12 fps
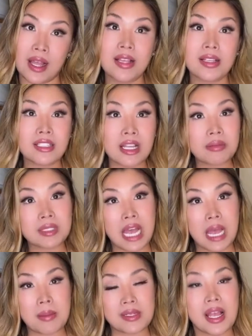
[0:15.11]

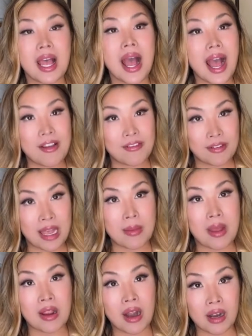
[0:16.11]
Sometimes I forget
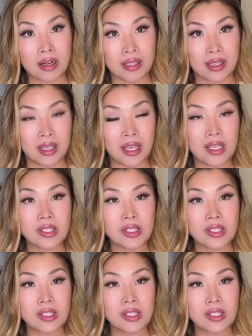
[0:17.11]
my car key.